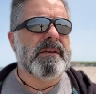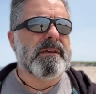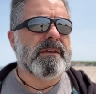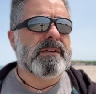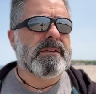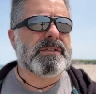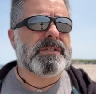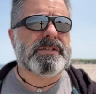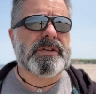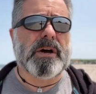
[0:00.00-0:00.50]

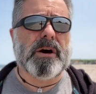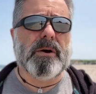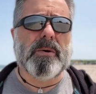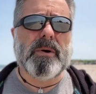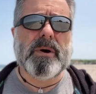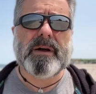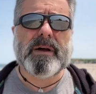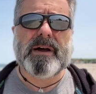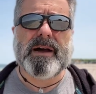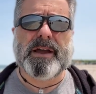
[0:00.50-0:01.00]
So
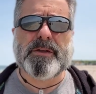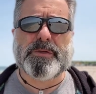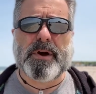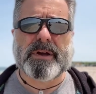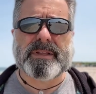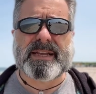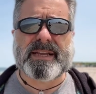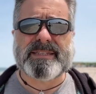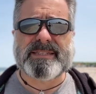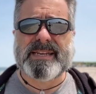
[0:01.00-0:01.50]
I
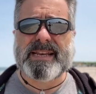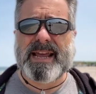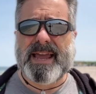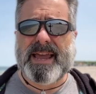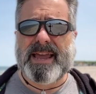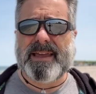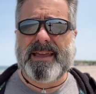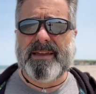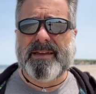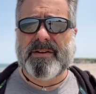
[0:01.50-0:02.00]
thought that
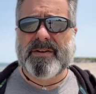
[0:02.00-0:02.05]
today,